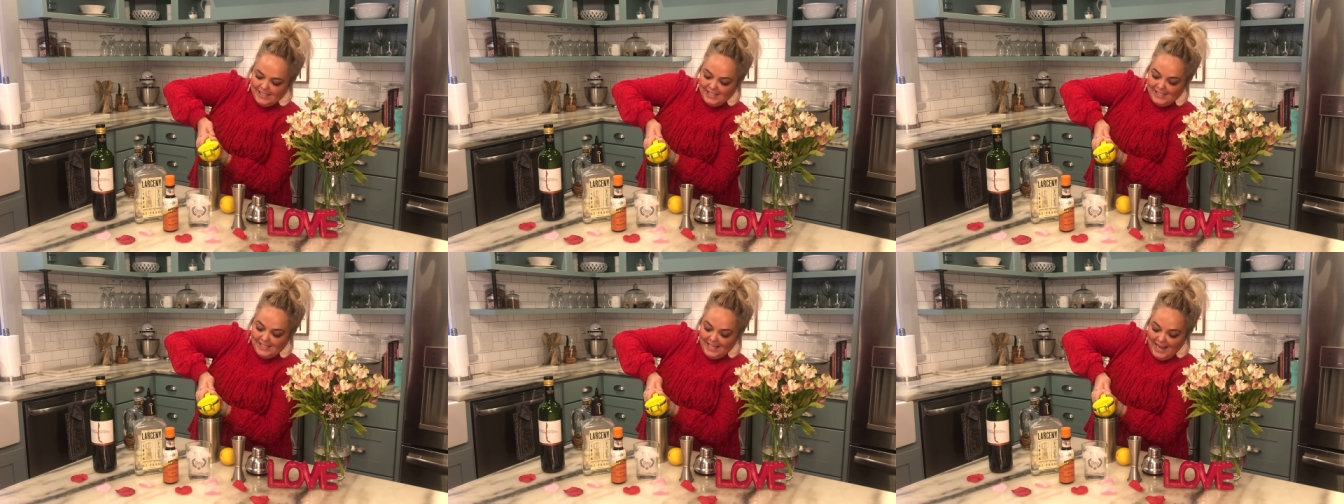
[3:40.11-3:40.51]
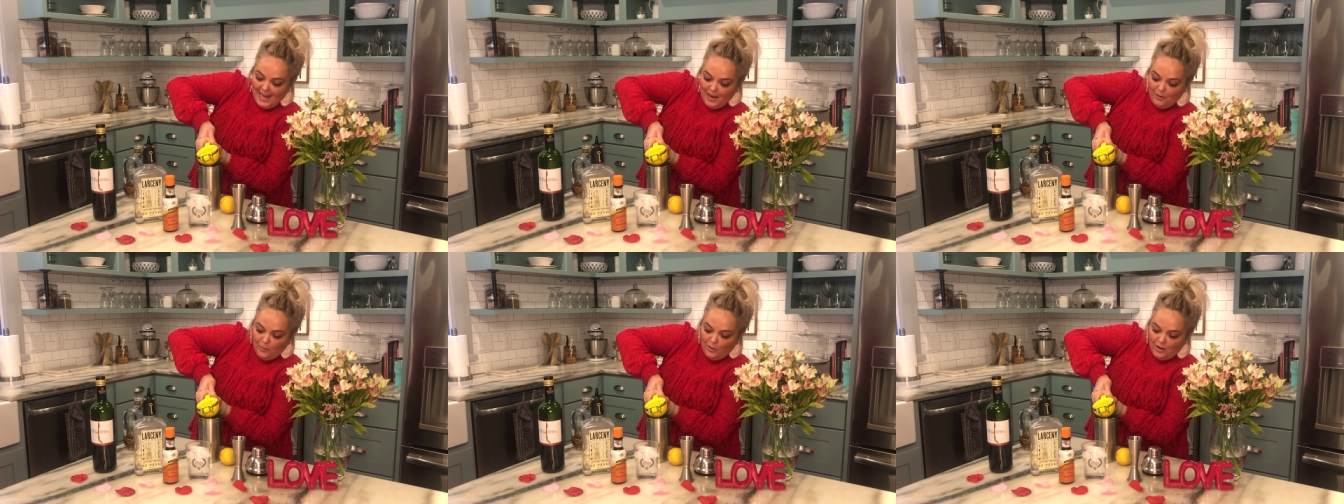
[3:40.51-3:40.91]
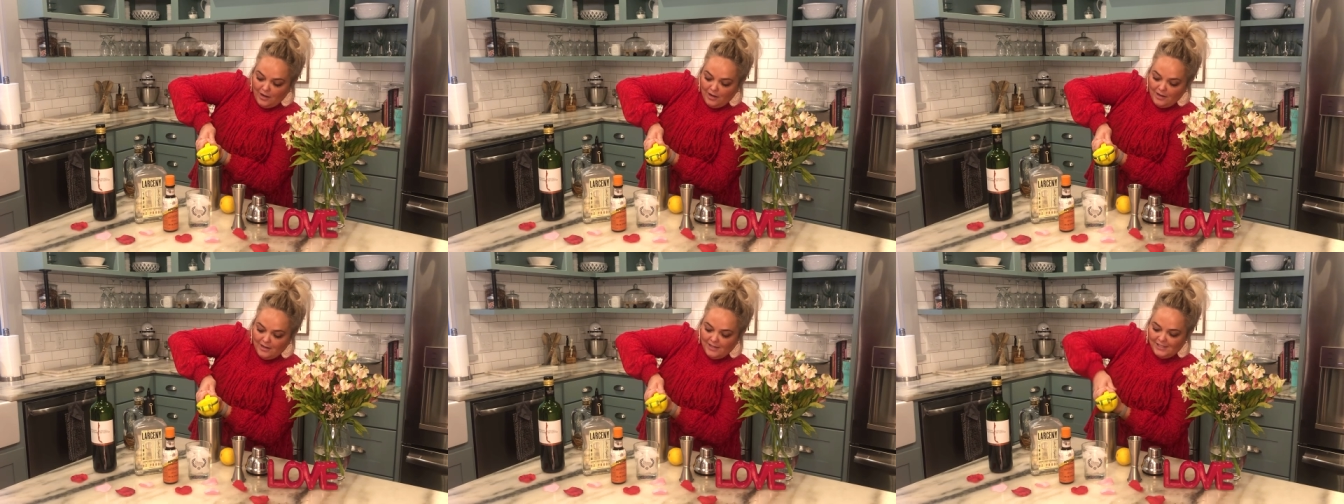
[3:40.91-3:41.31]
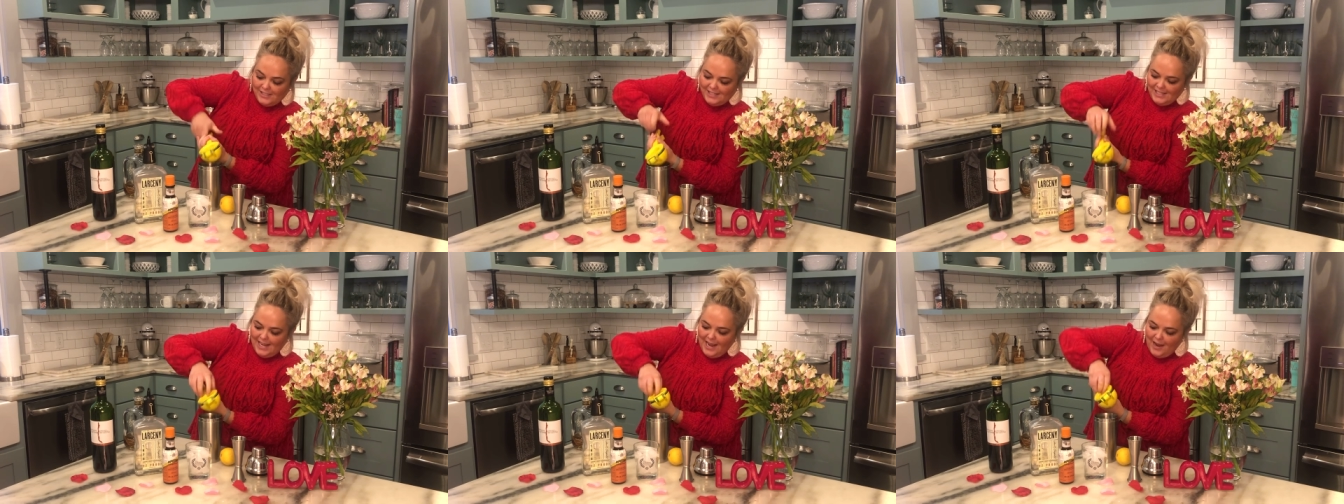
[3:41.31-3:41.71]
sour,
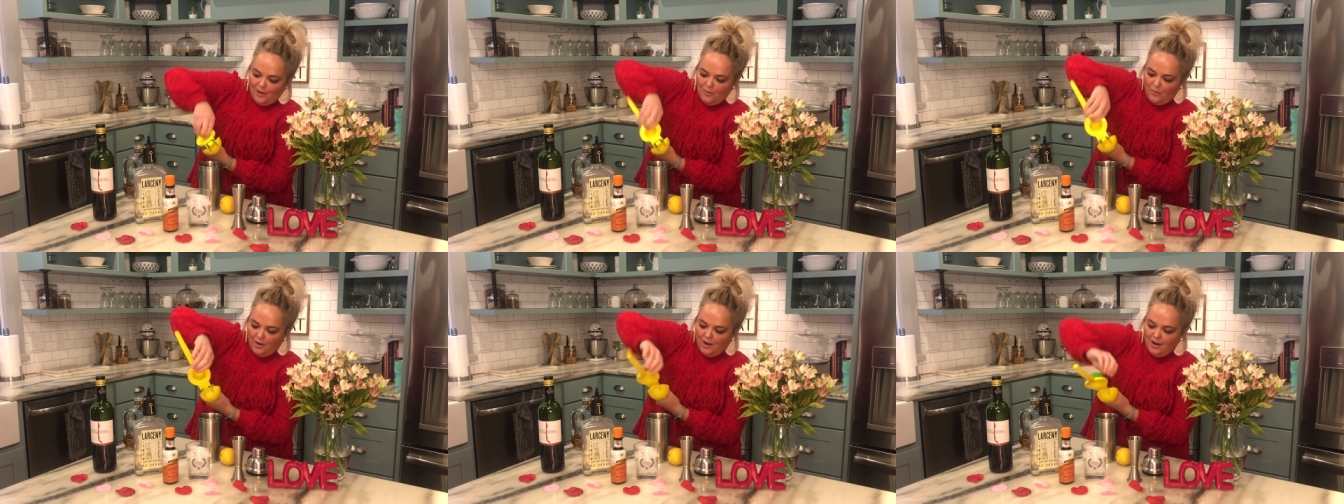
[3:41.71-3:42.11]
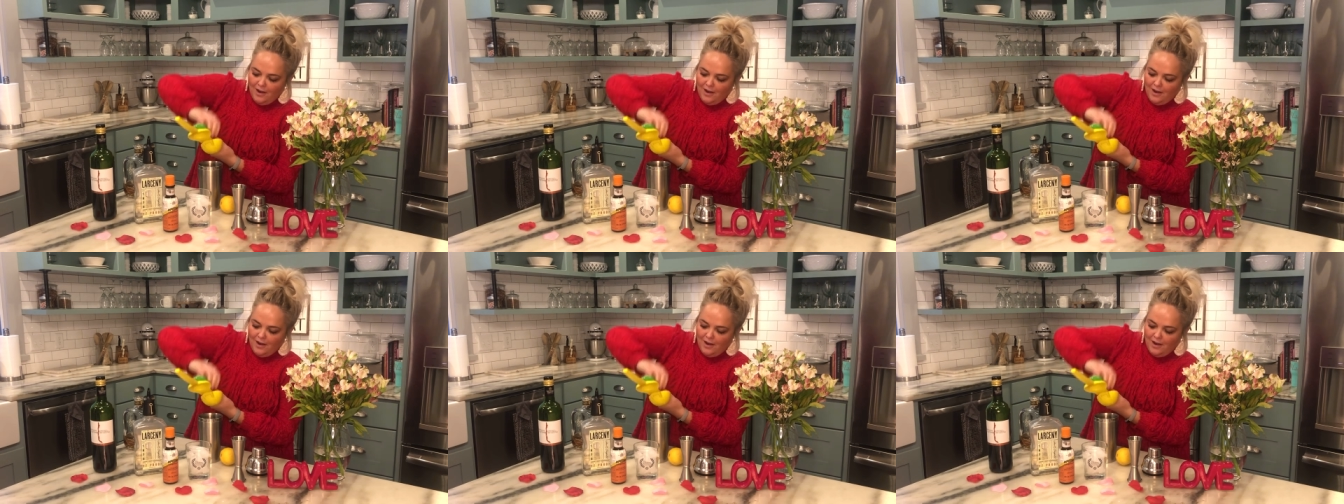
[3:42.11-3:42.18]
sour,